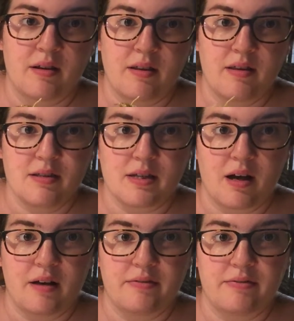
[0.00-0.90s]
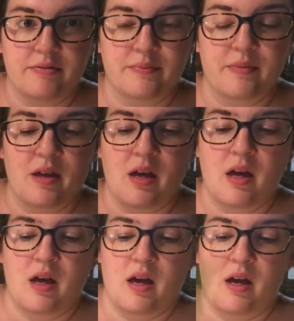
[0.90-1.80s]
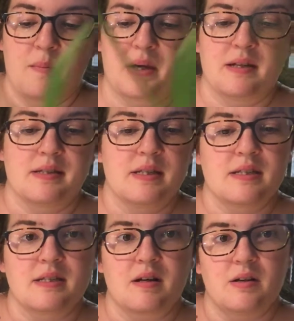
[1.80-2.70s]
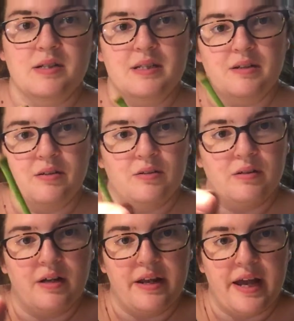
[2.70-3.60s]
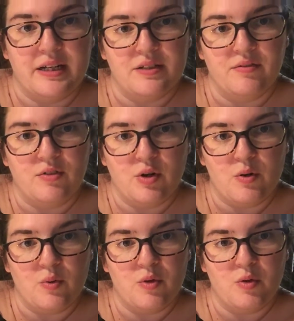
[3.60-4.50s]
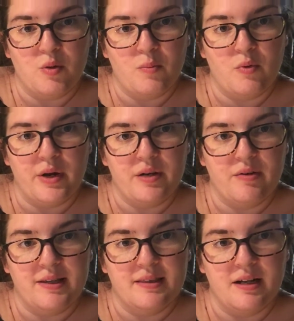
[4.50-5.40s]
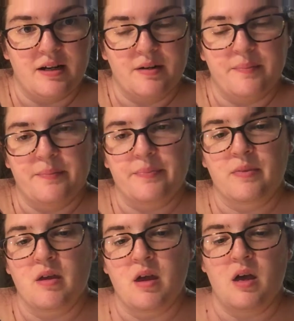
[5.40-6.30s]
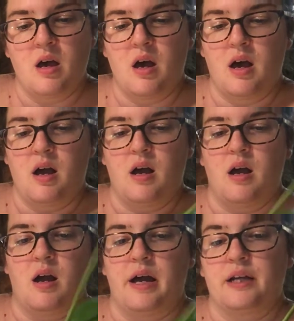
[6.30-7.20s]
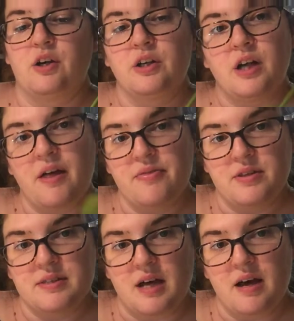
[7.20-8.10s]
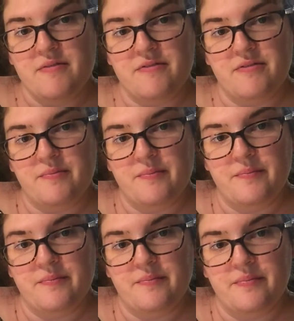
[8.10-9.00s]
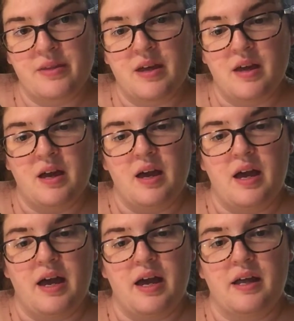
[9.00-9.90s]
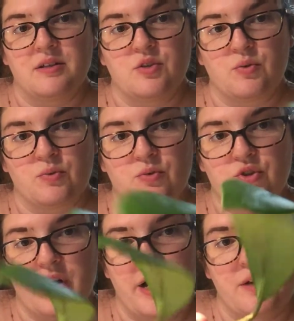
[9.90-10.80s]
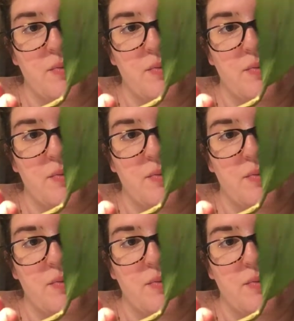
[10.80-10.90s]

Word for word: this off because this is also an active growth point right there. I could cut this off and try and